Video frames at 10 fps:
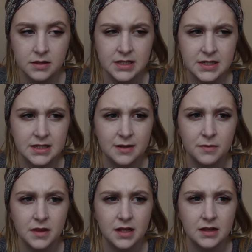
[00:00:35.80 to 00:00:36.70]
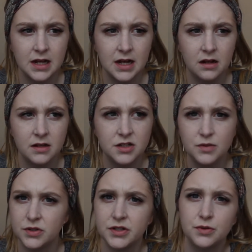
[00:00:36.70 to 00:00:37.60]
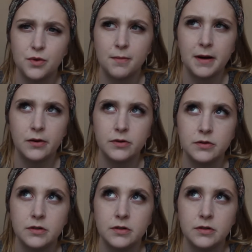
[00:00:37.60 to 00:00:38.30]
this is something that I do want to talk about.